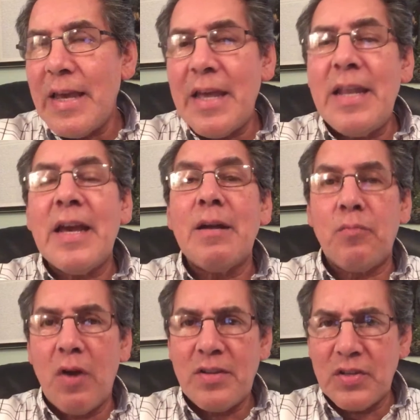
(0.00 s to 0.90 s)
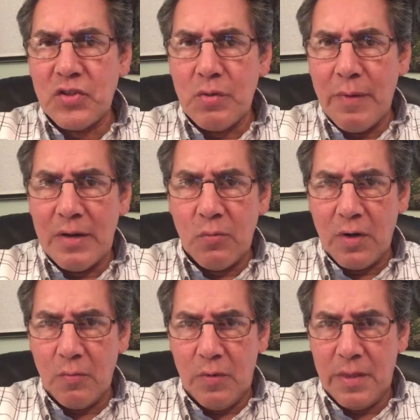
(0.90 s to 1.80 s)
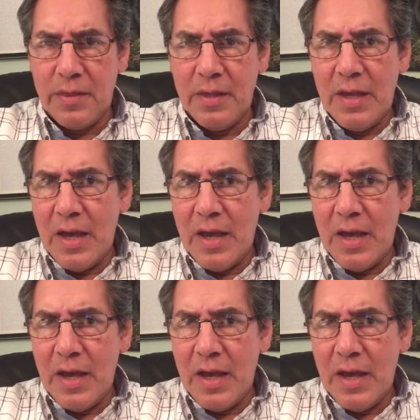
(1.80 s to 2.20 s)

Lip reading: any kind of projects that you might have worked with.